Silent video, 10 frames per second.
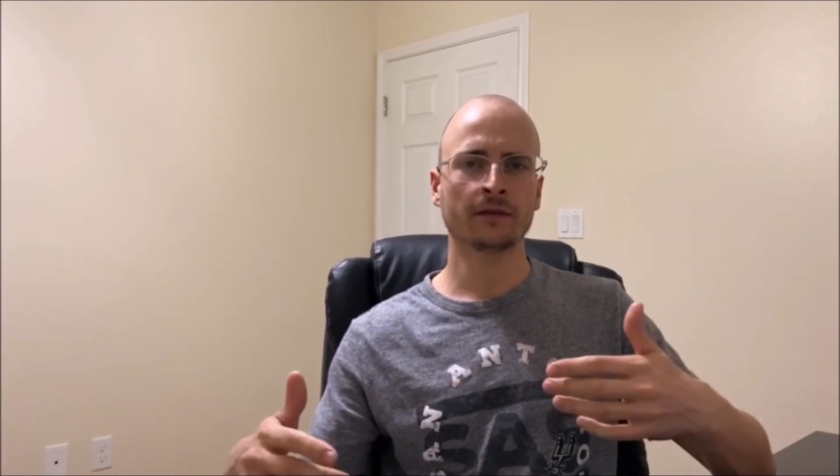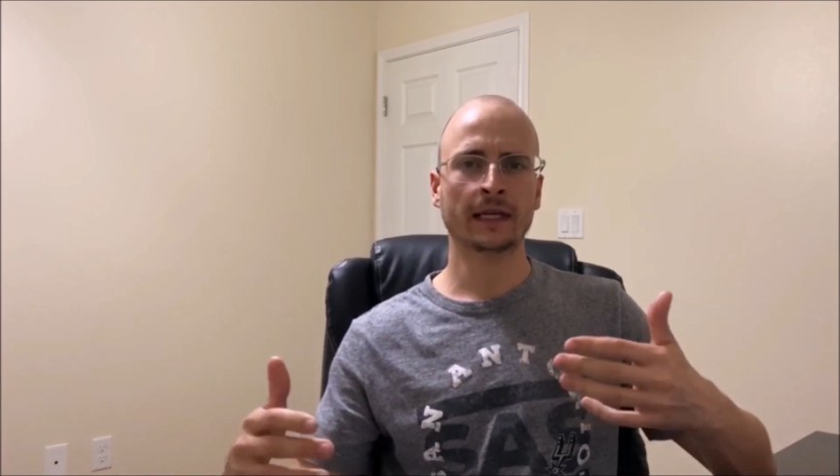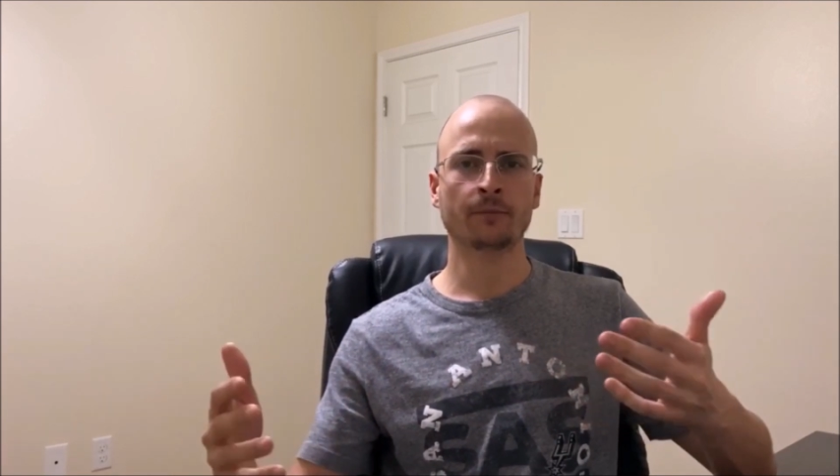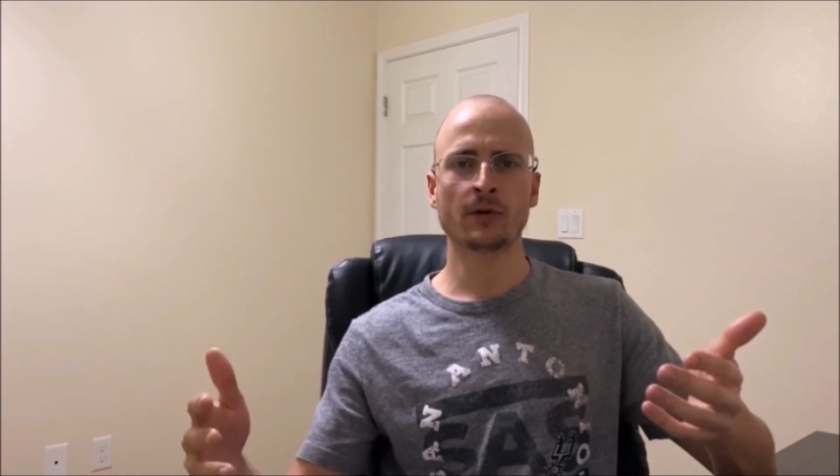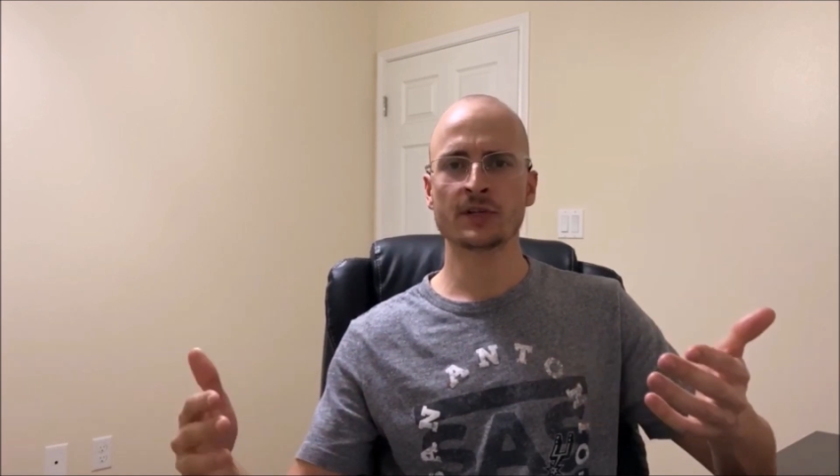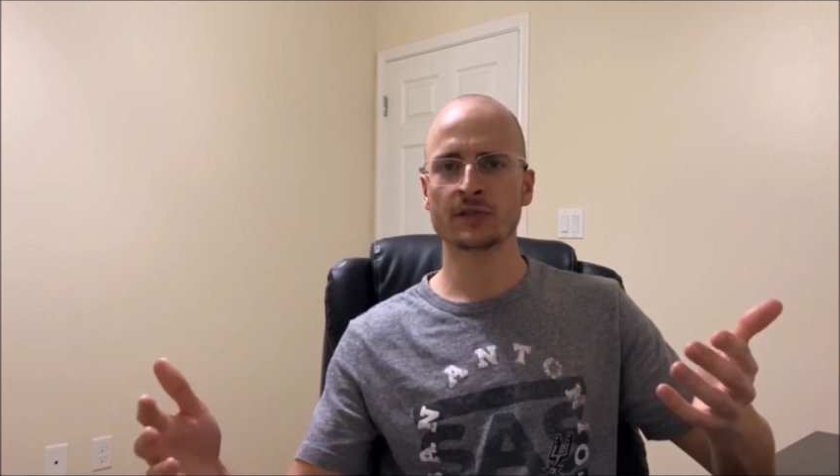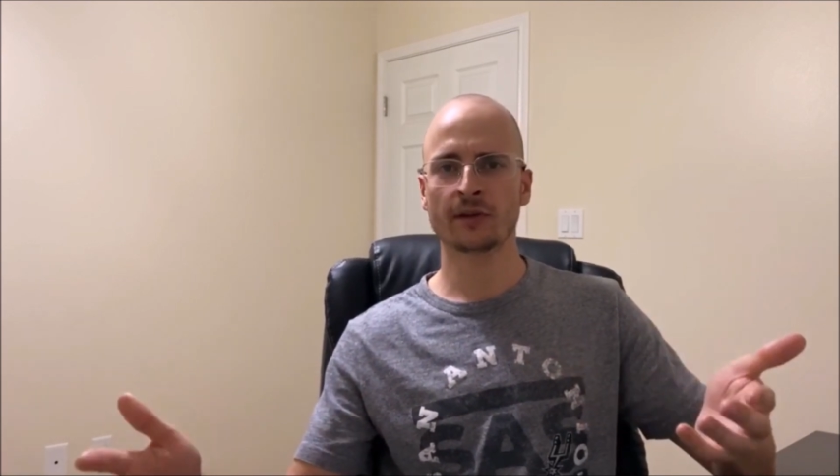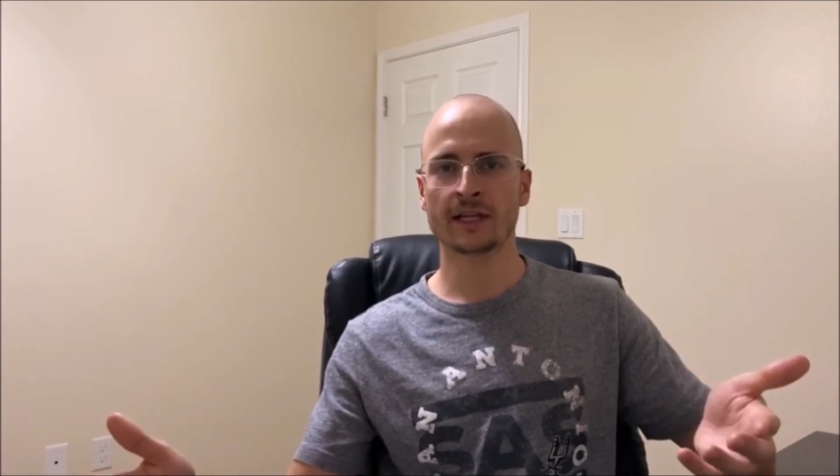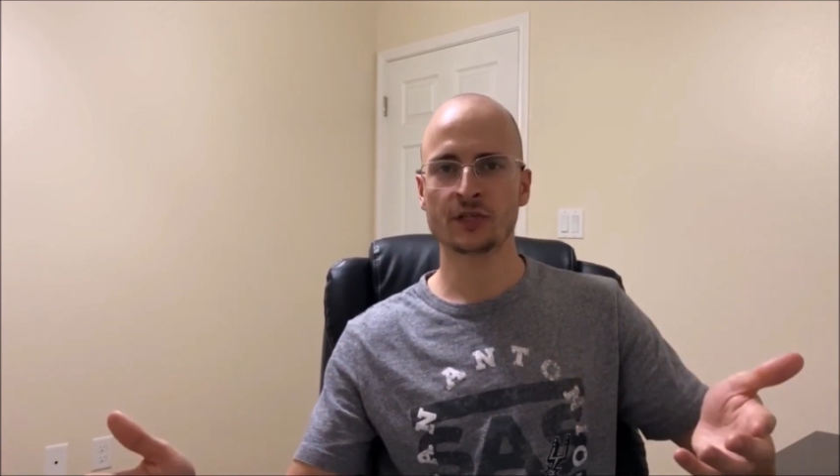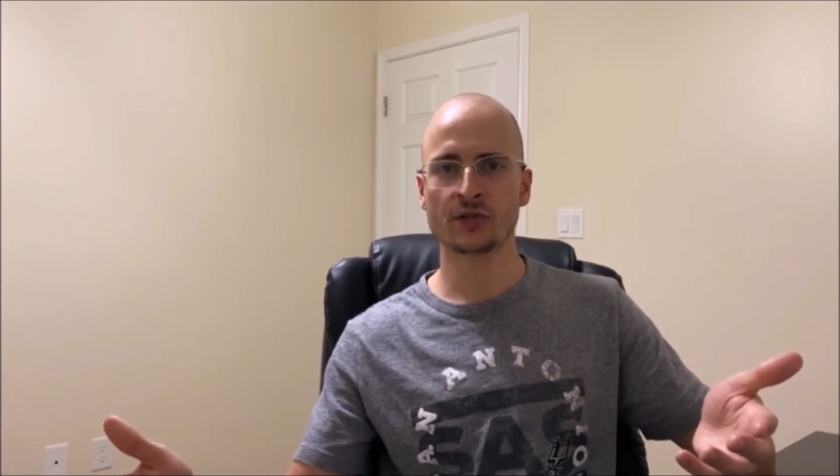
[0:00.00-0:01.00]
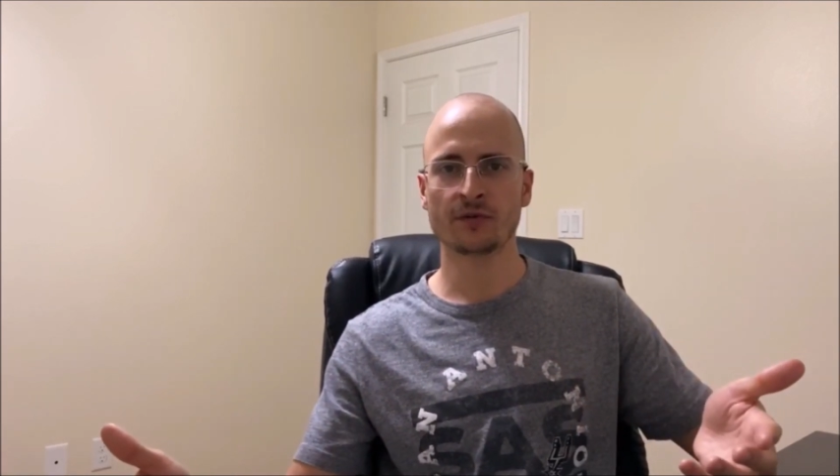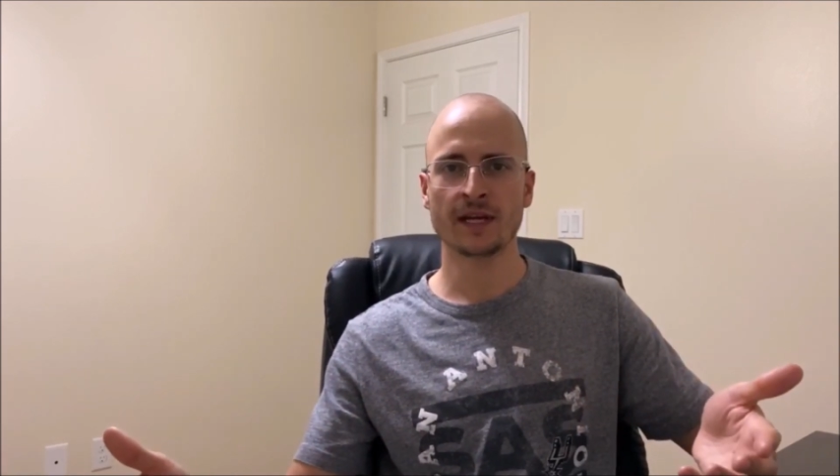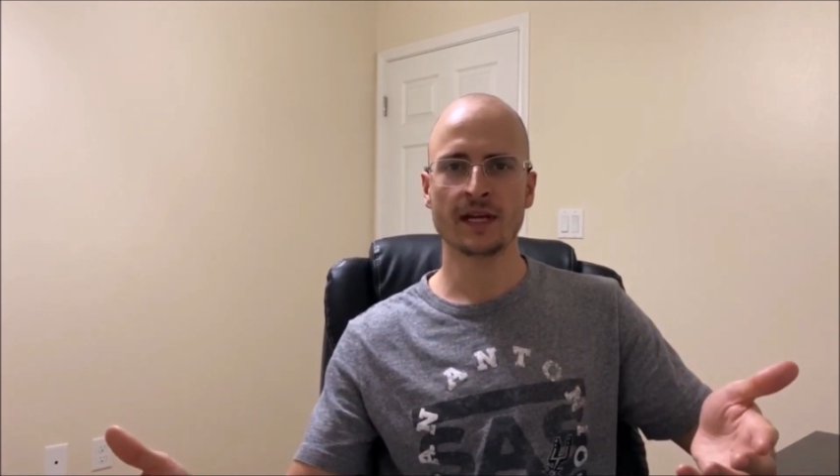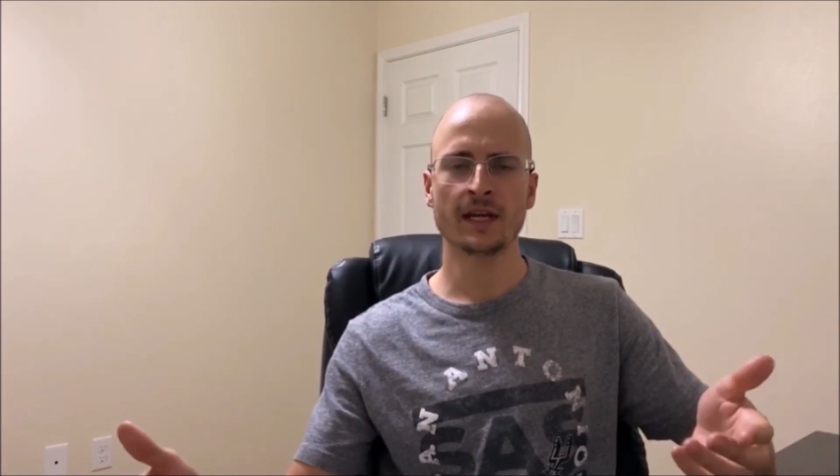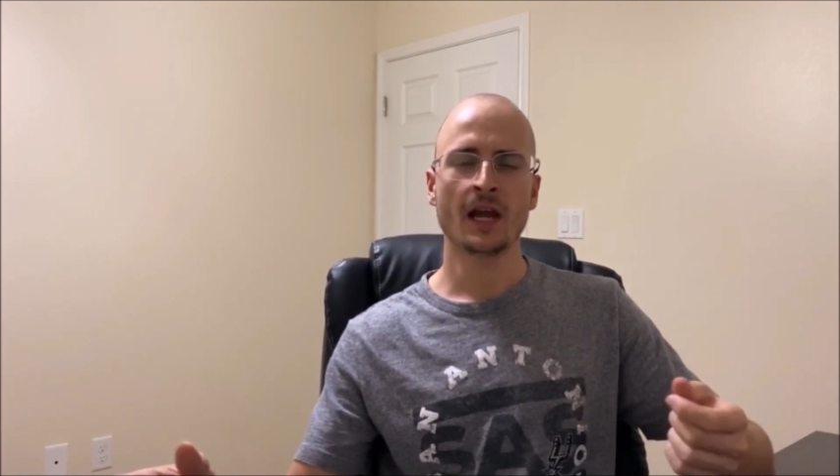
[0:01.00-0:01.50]
like personal
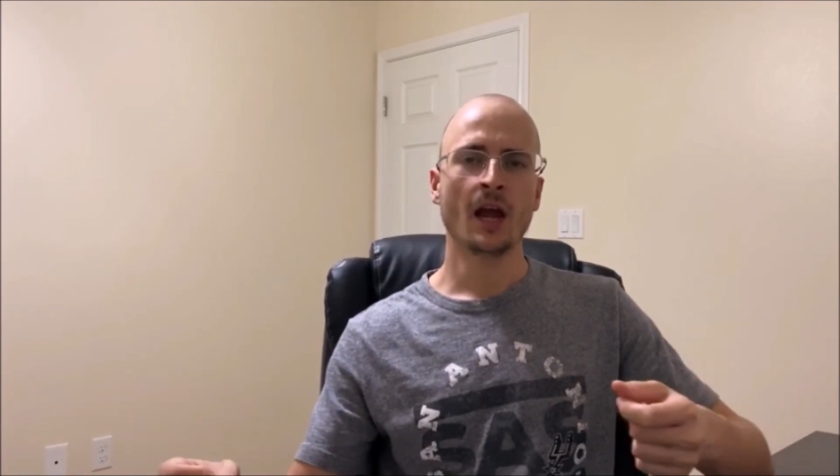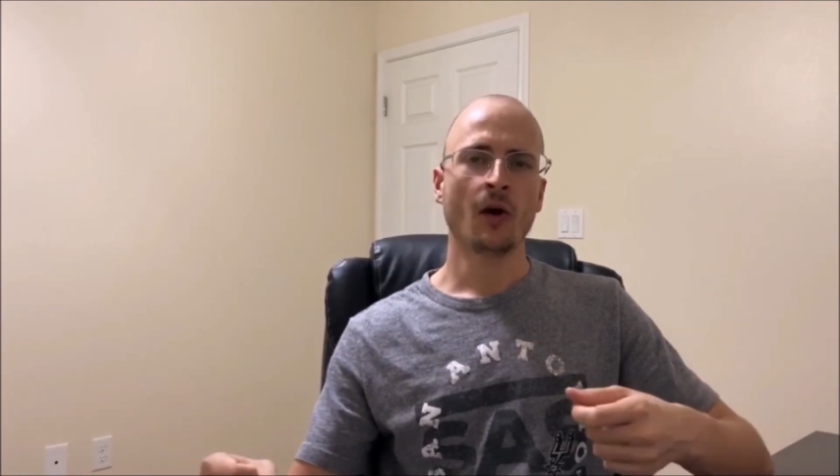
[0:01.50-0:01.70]
injury